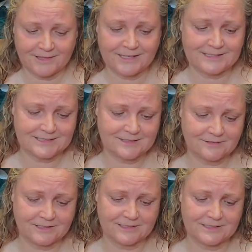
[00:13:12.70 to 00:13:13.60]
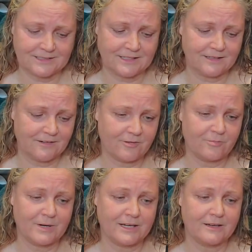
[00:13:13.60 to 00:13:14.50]
like, seriously. Oh
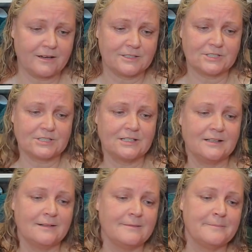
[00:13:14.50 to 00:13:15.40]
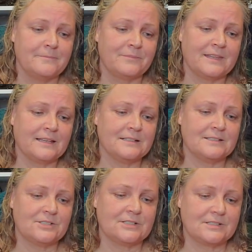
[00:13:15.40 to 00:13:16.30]
my gosh. That
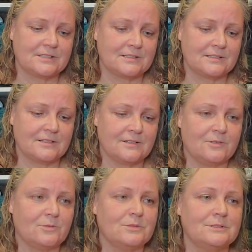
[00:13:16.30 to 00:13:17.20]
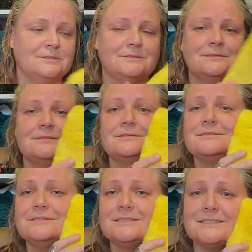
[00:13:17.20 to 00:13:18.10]
is just, oh,
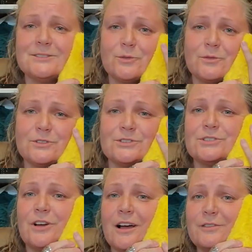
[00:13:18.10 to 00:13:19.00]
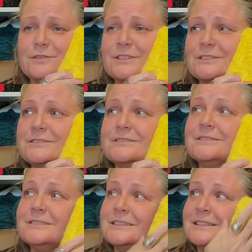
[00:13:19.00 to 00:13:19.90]
so soft.
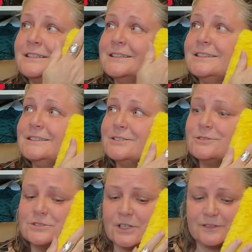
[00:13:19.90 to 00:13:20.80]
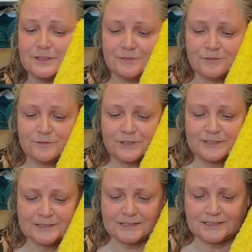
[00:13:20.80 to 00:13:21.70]
So soft and
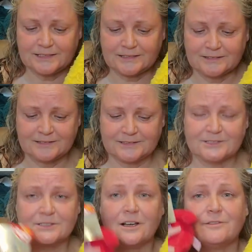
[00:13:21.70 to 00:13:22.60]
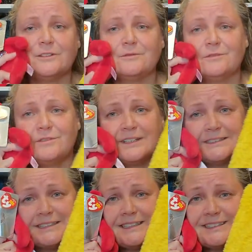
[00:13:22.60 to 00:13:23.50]
fuzzy, and soft and
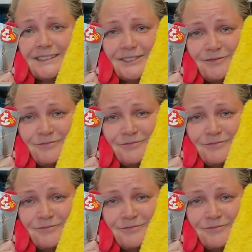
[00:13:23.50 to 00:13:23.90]
fuzzies.